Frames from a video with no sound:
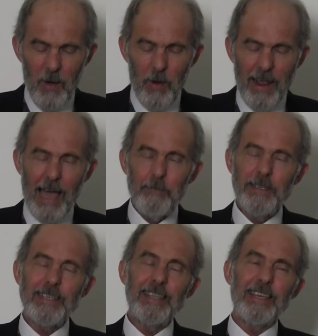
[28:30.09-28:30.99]
What
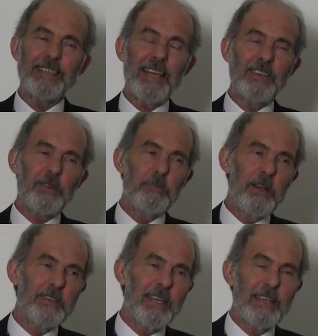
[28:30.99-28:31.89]
happens in the ascension
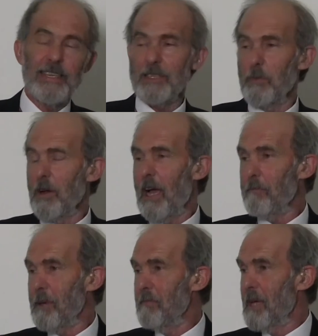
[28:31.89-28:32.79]
process is more
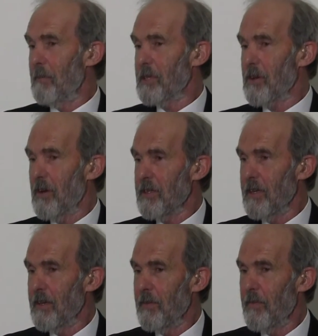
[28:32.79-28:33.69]
like beam me up, Scotty.